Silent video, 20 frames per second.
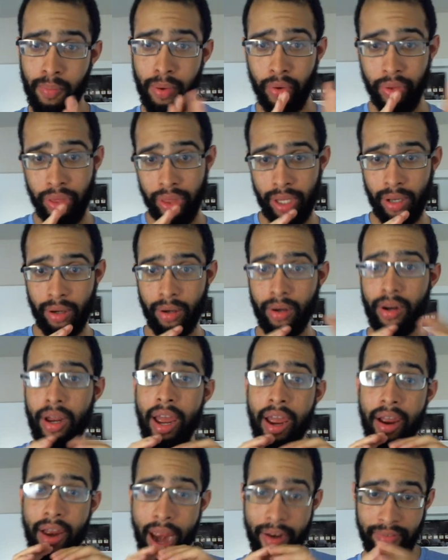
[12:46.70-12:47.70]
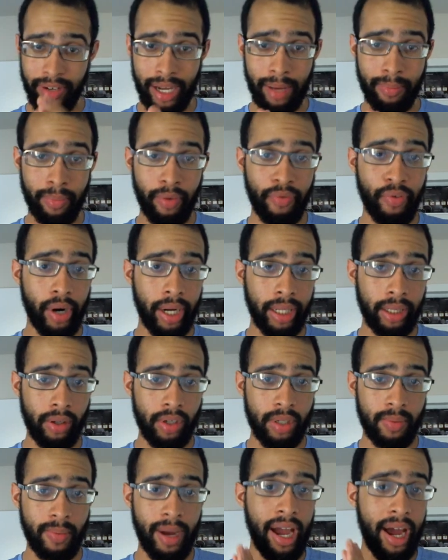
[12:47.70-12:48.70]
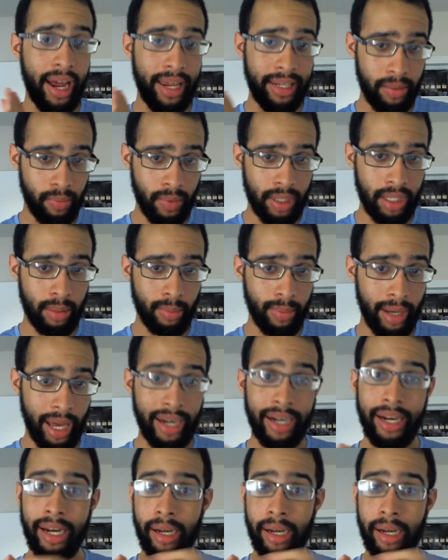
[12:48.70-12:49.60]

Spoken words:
before I closed my eyes and went to bed,